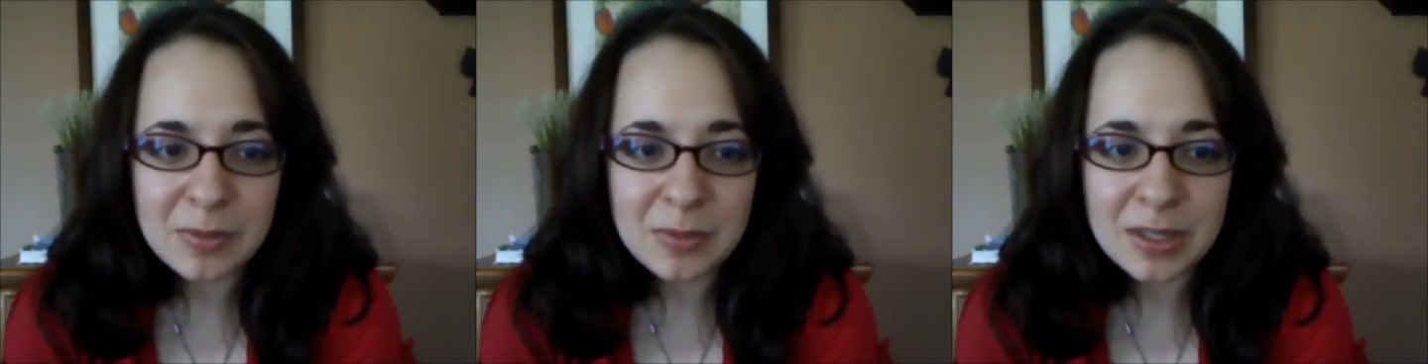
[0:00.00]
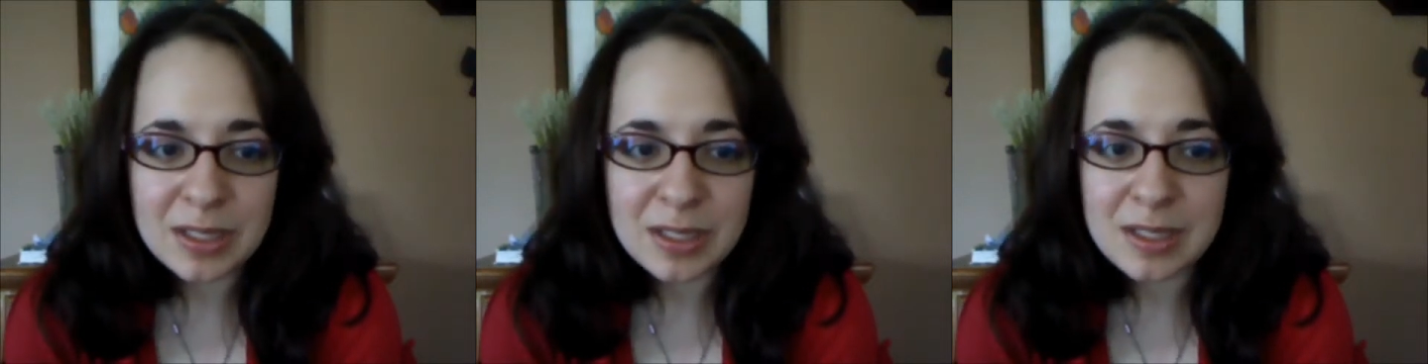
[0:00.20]

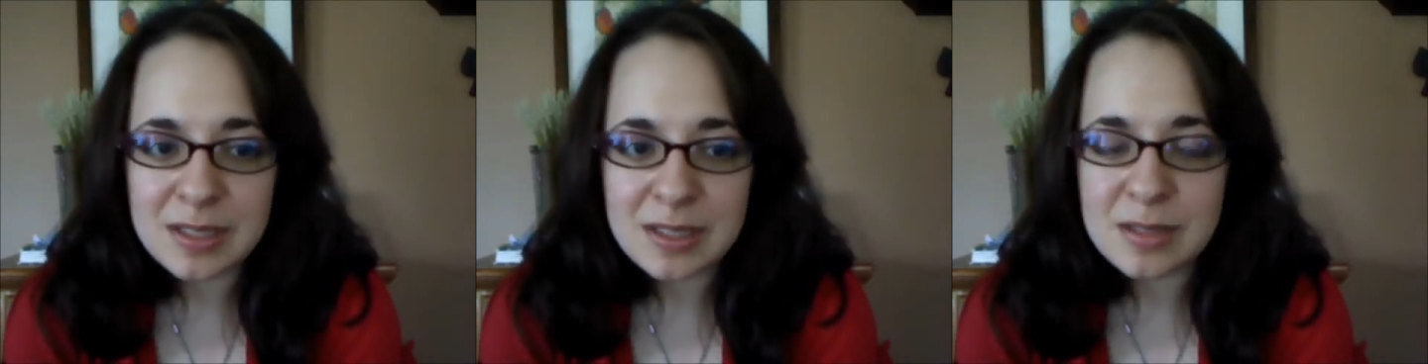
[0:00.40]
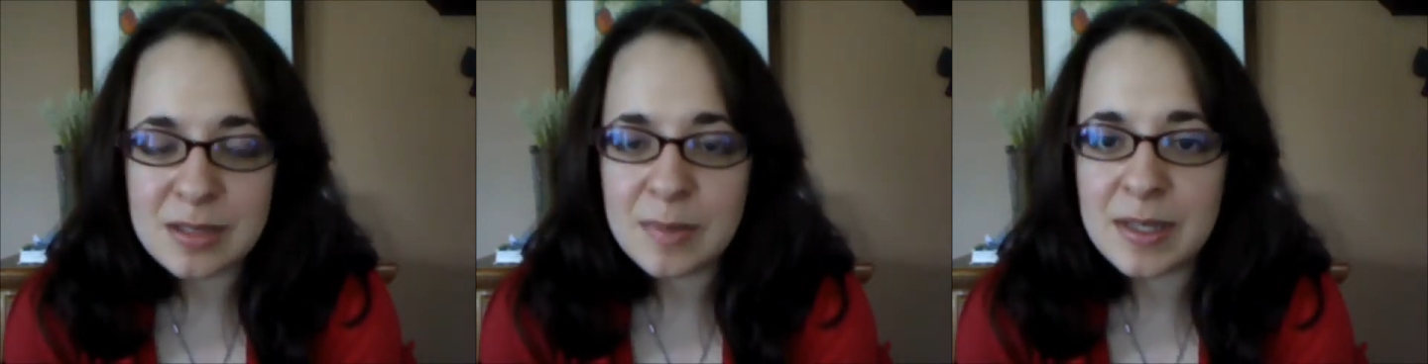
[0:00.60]
what
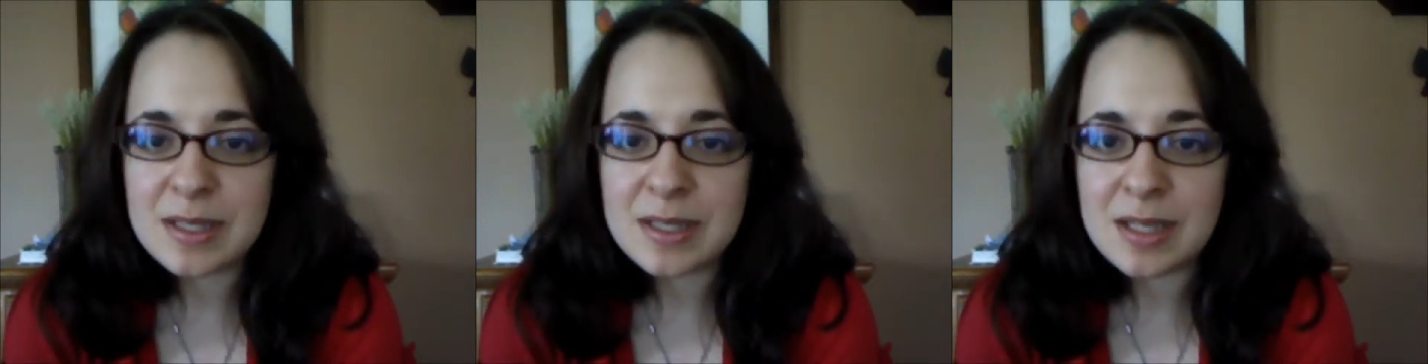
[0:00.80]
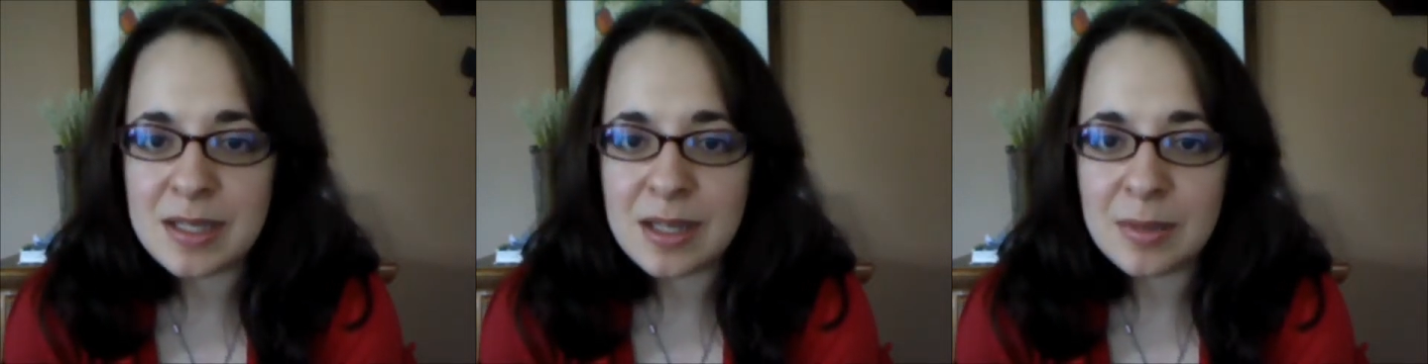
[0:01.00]
is the
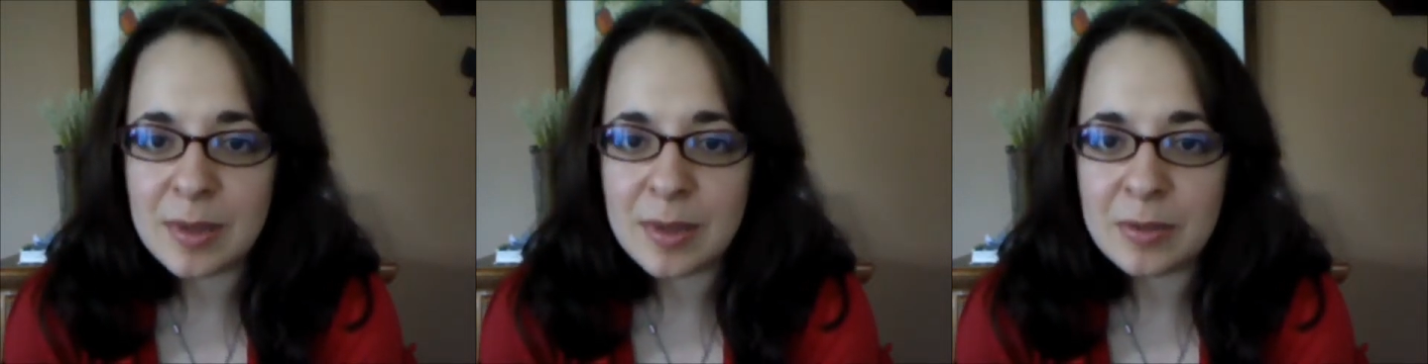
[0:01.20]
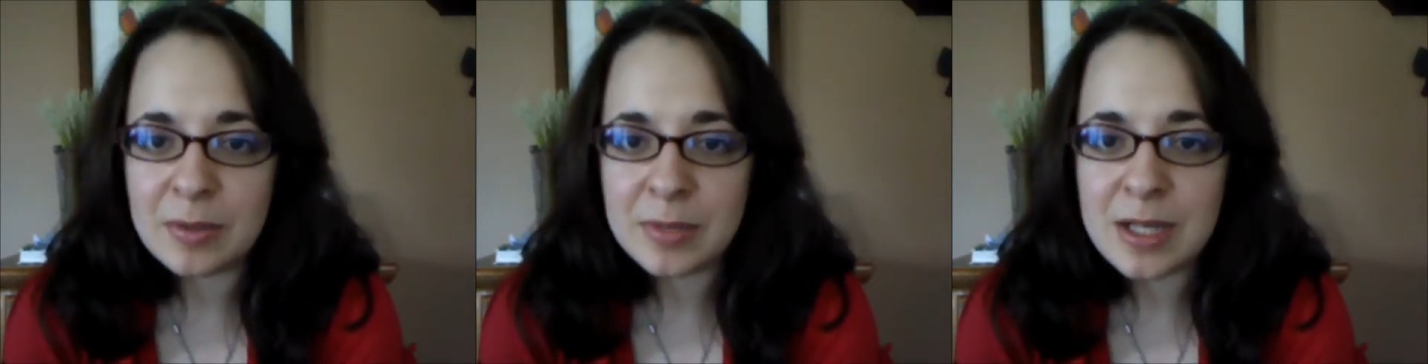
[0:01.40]
best thing
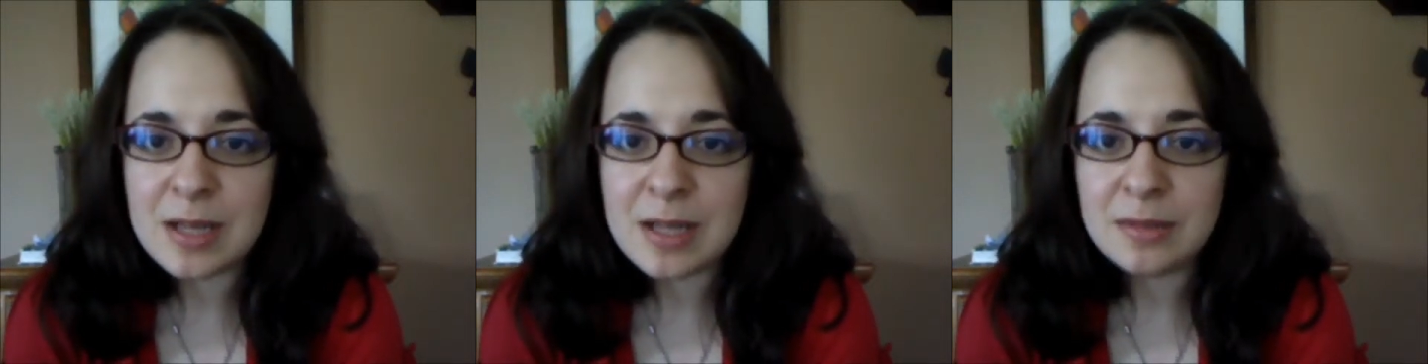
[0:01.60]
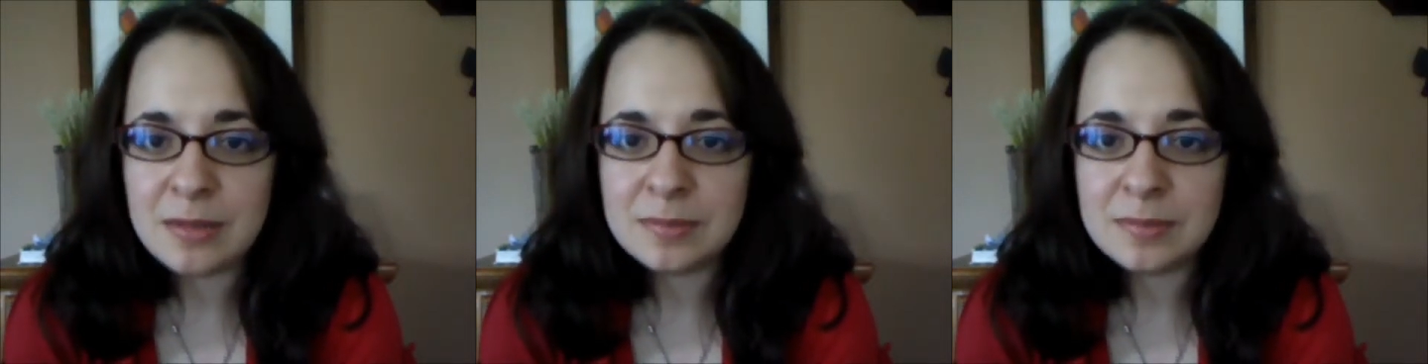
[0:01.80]
about reading?